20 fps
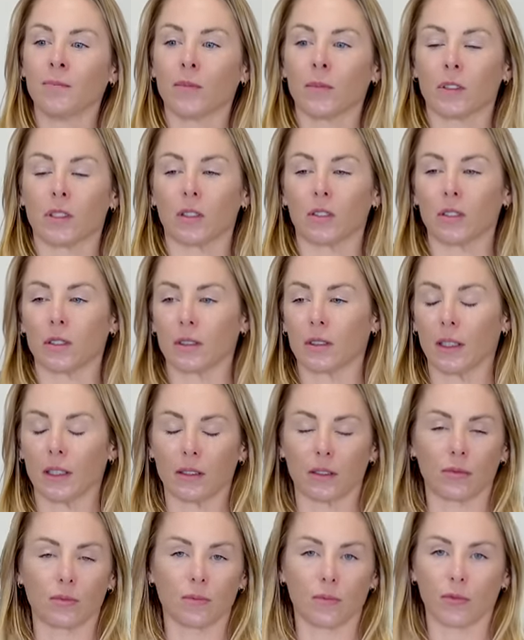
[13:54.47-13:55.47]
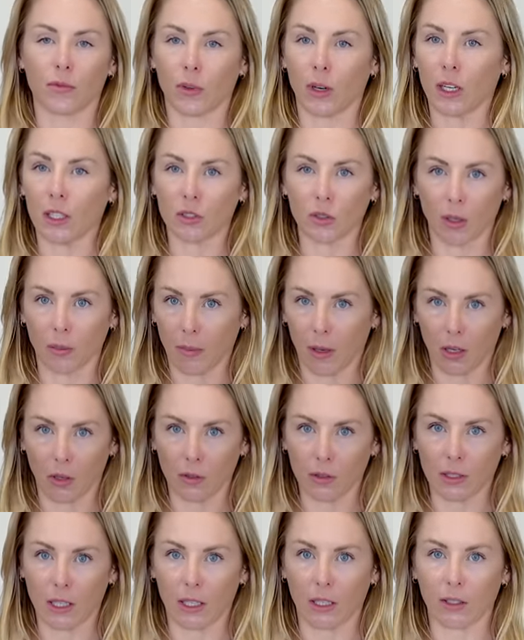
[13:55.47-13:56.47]
So just, it's free to join my
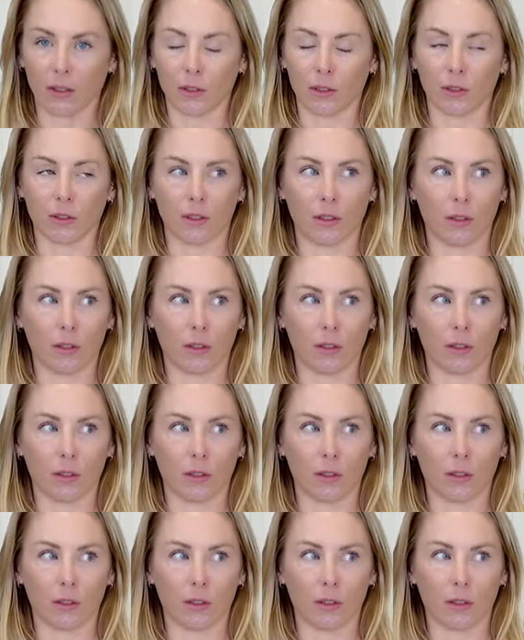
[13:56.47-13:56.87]
newsletter.